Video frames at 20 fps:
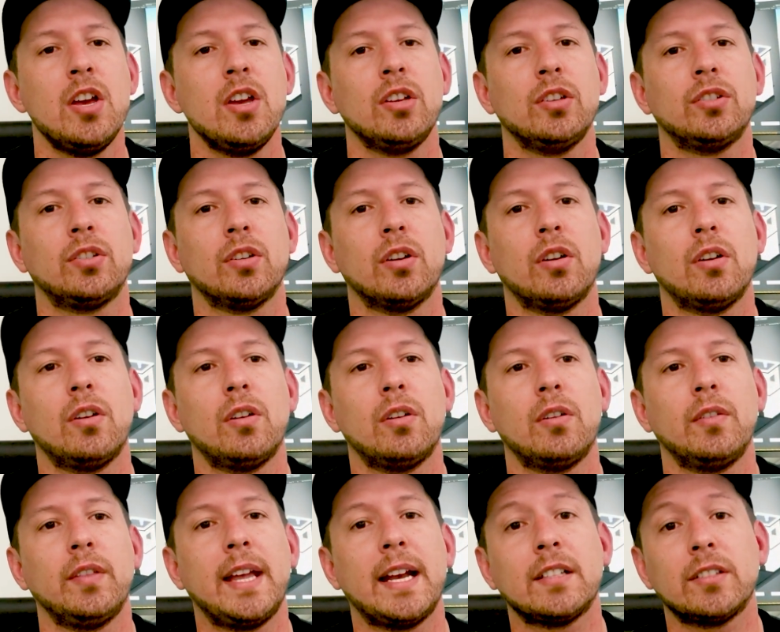
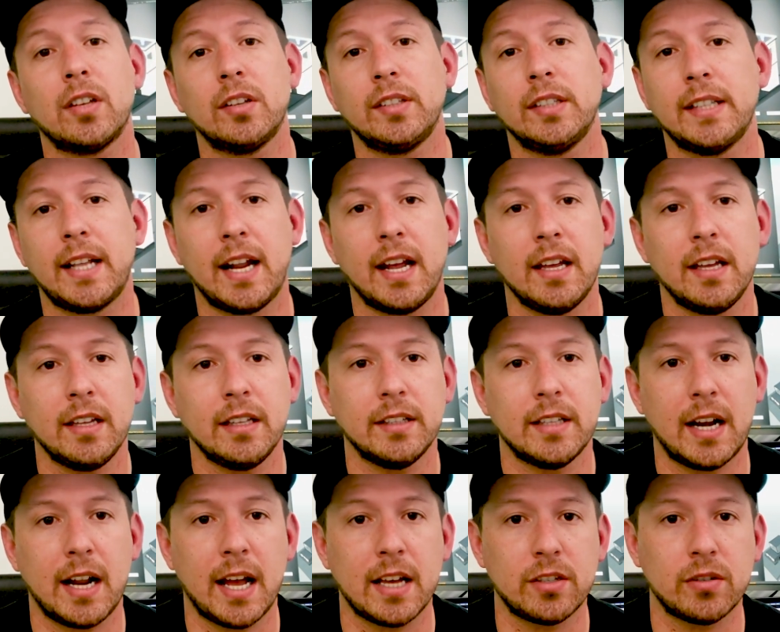So that's something that I,
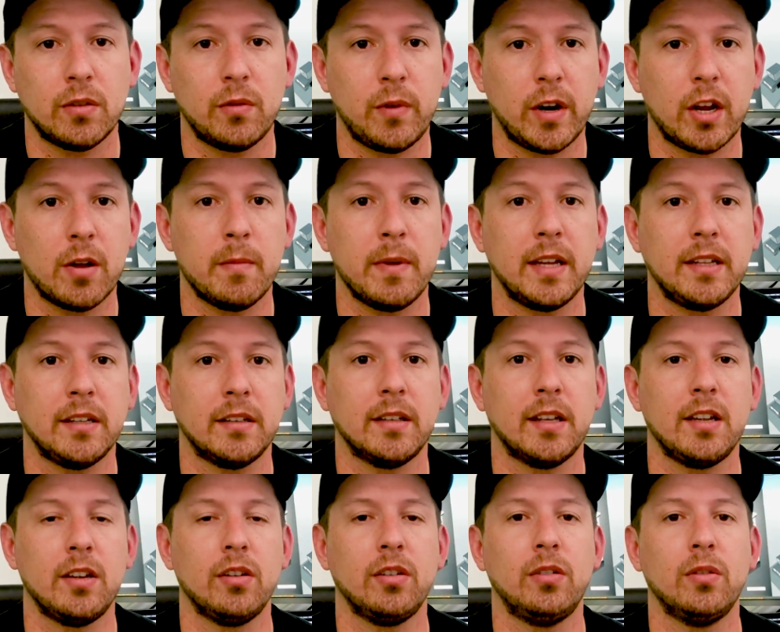that I actually recommend
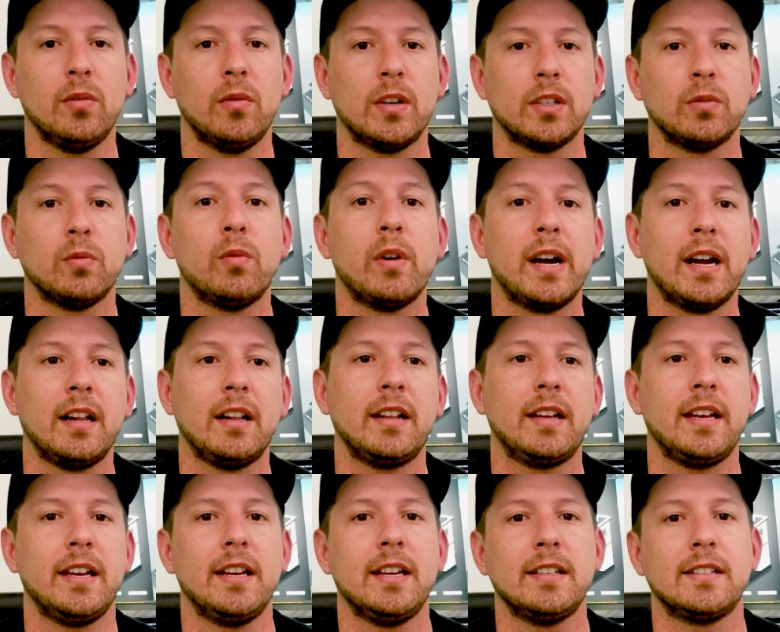that you do as
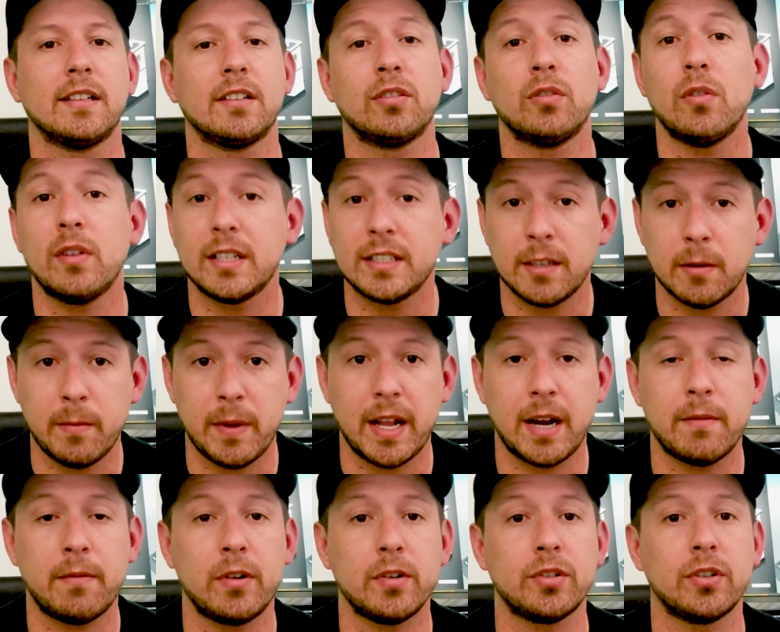well, is as soon as a
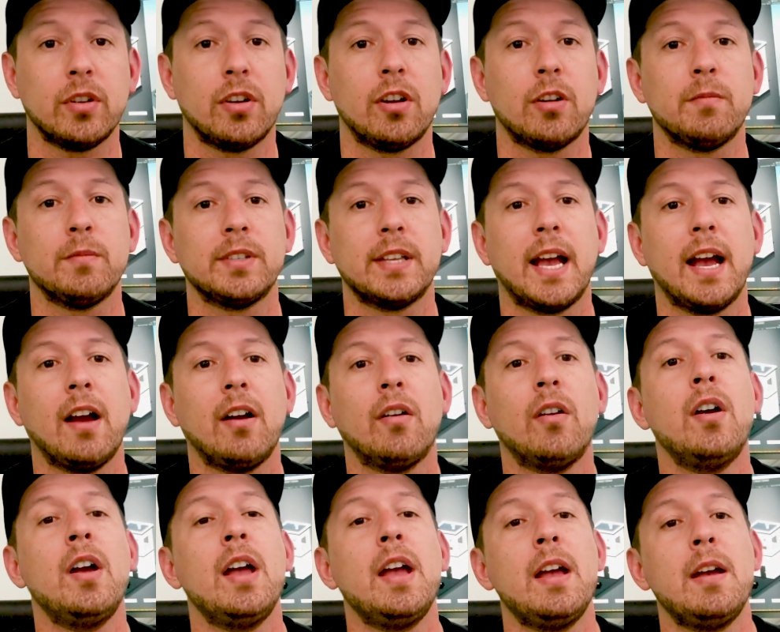beta version comes
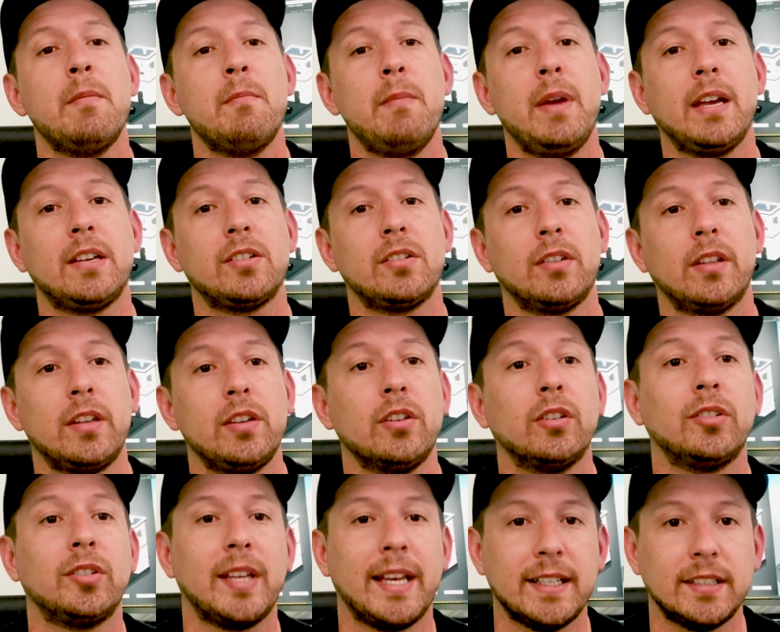out, make sure that
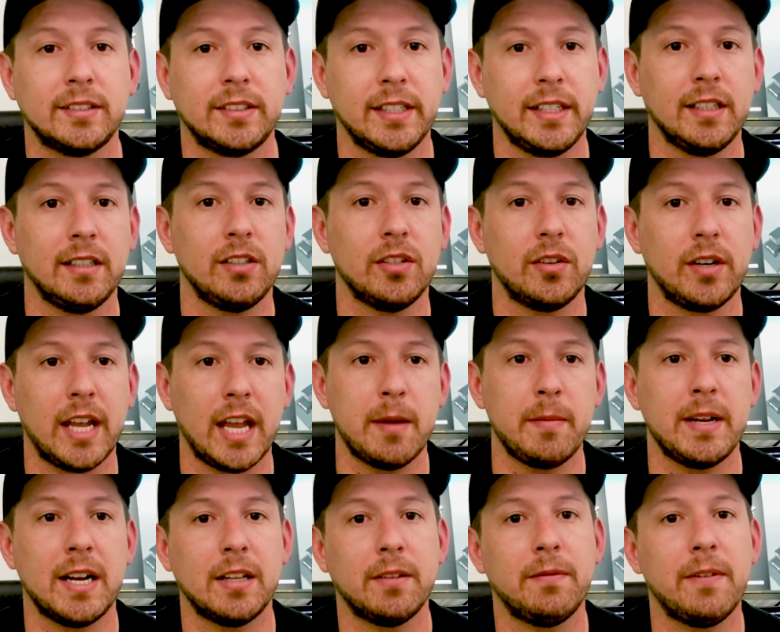you're testing your
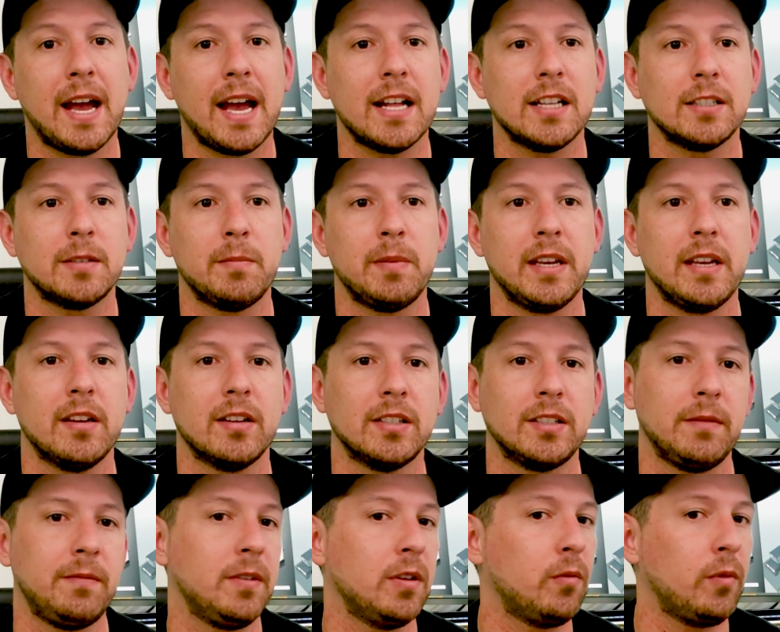game in advance,
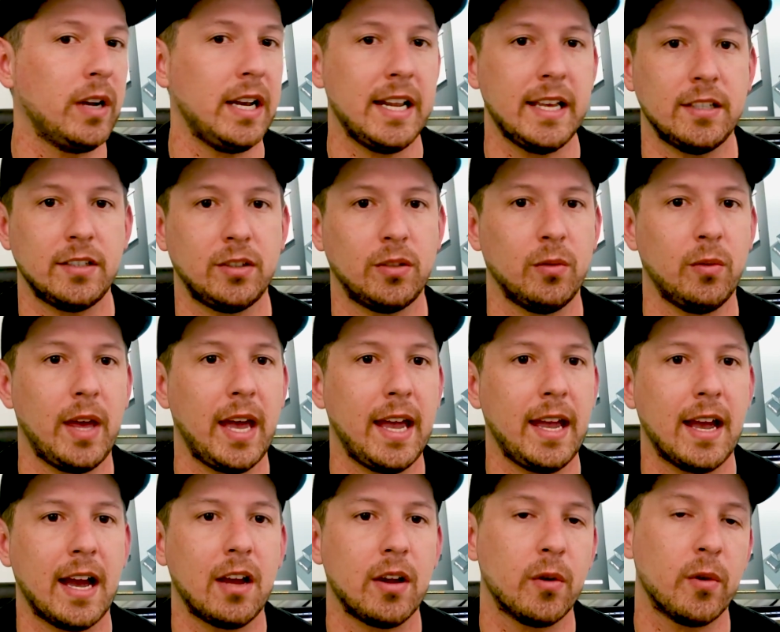because if you release
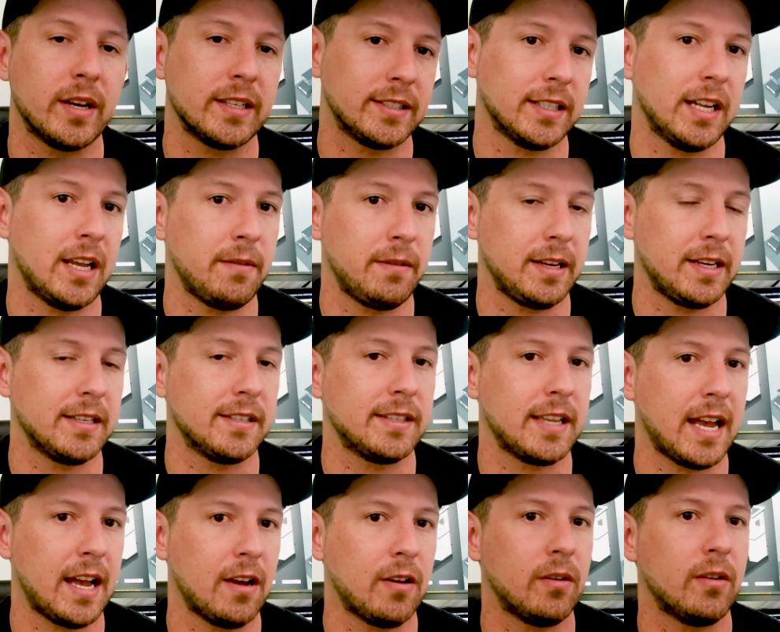today, iOS eleven is
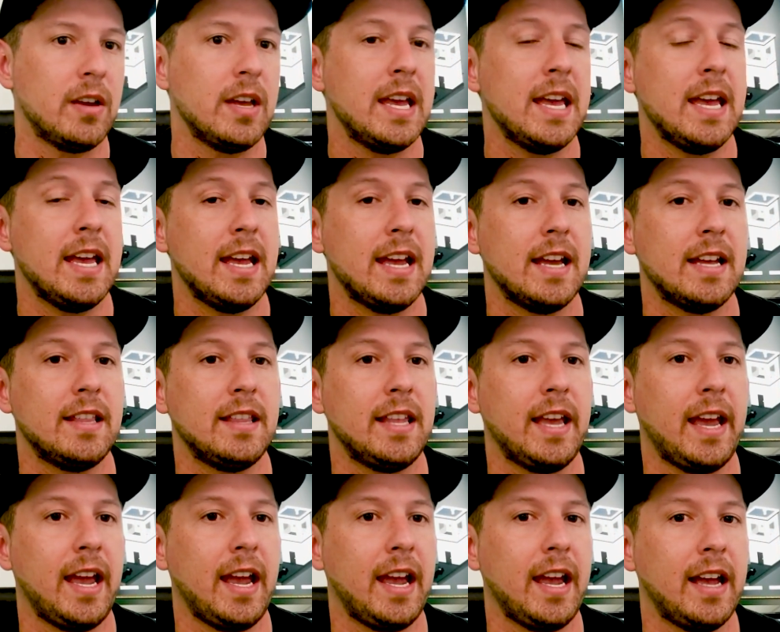out, and
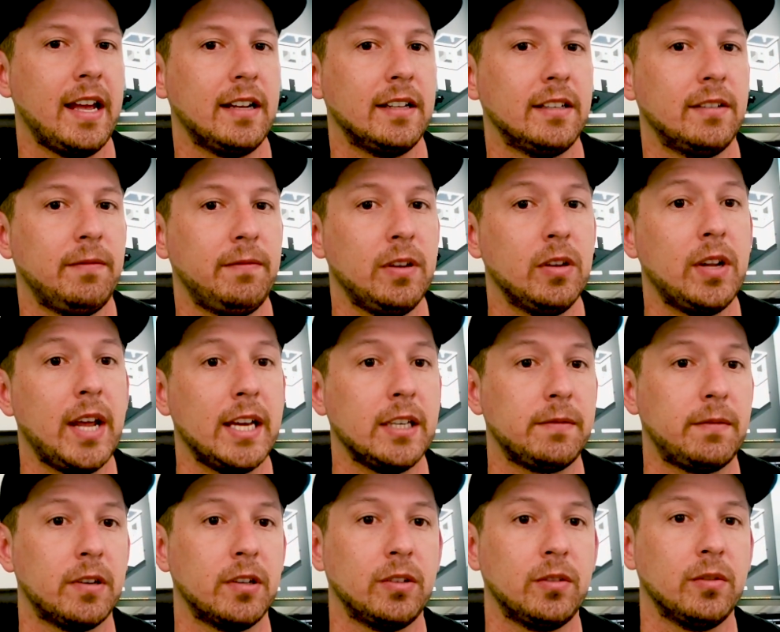then a few days
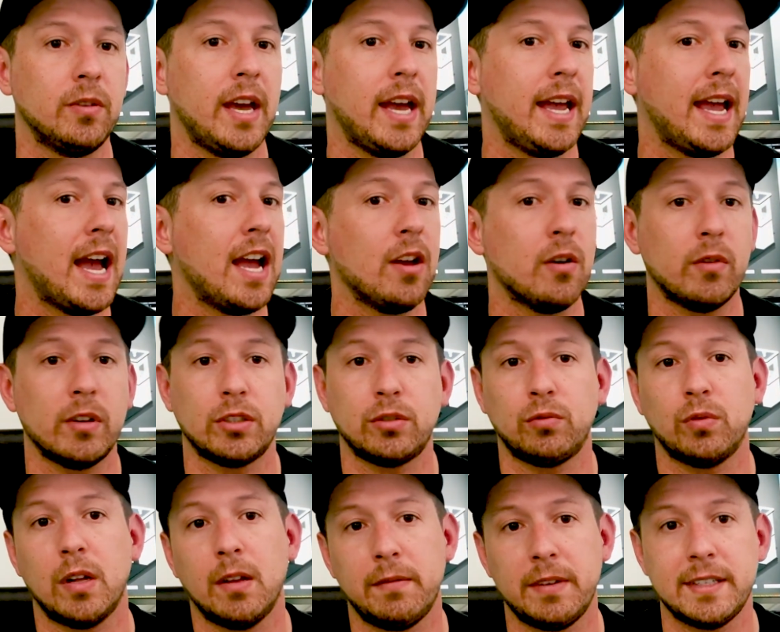from today, iOS
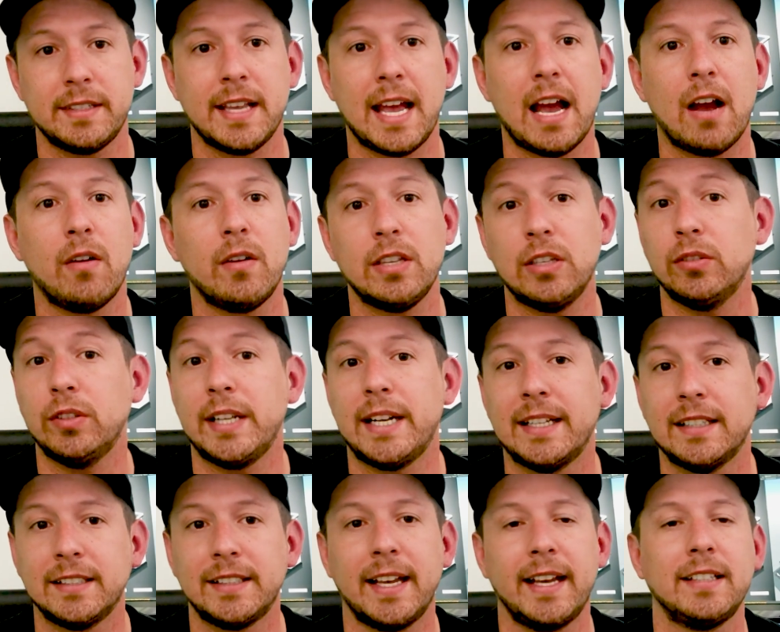twelve is out, and you
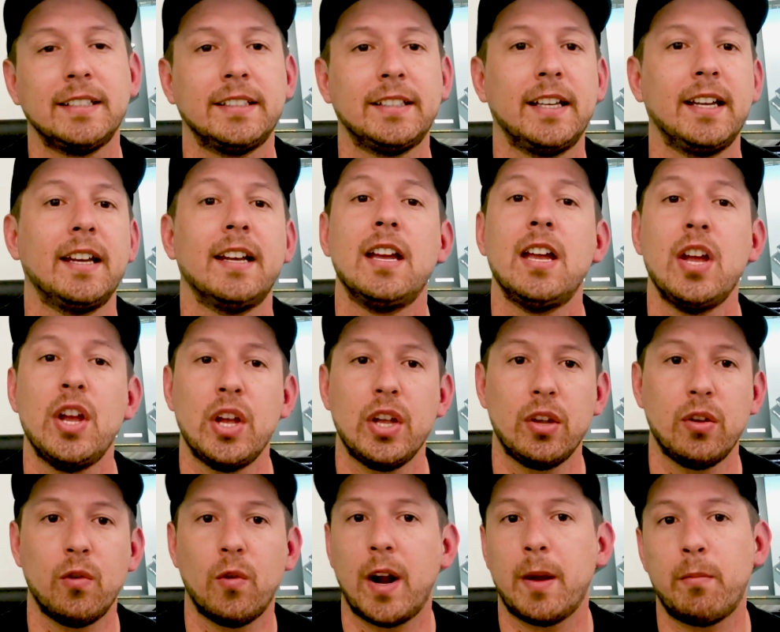didn't test it,
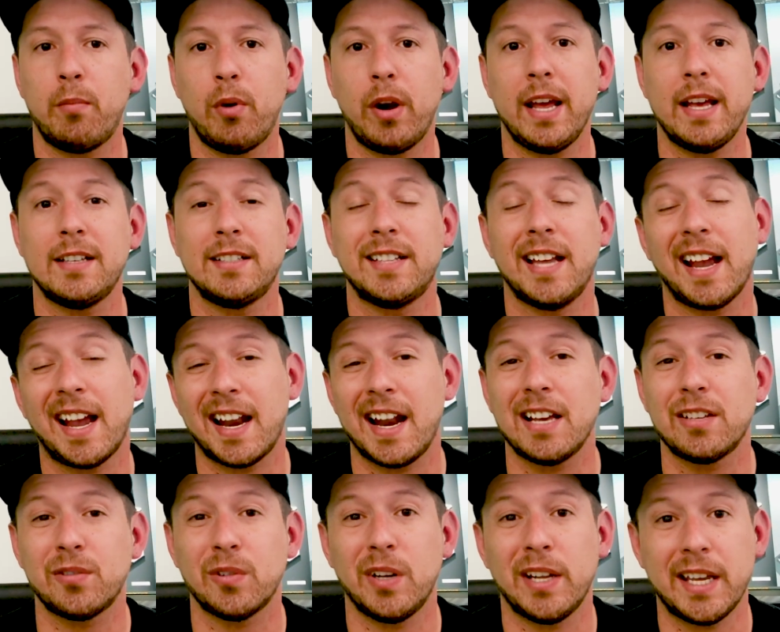your app breaks, that can
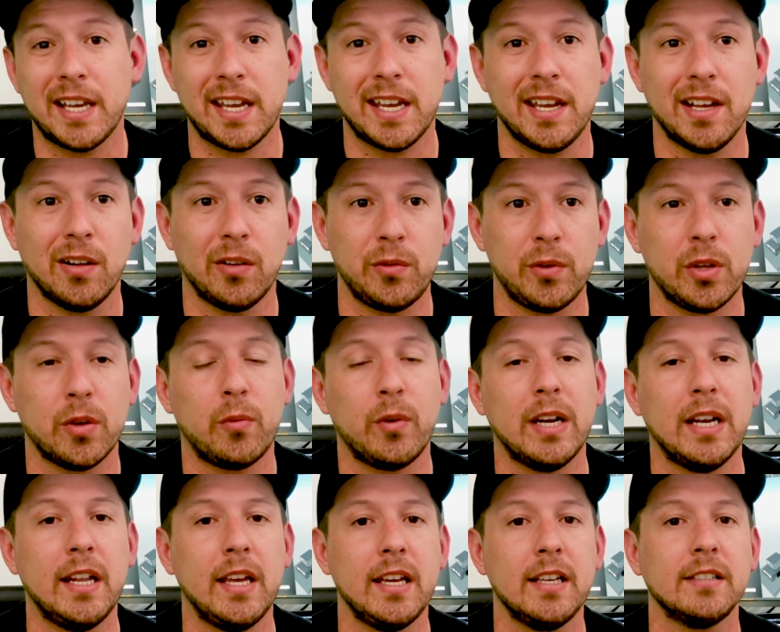actually kill your
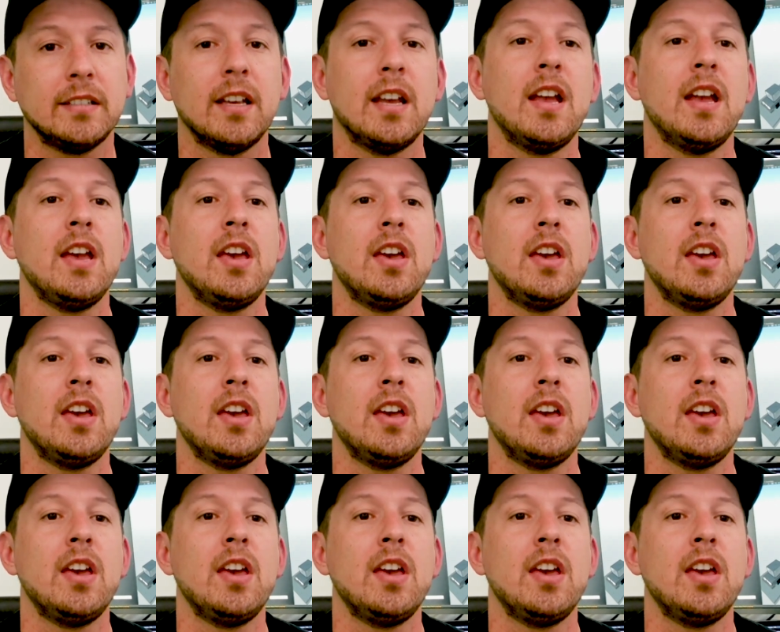release.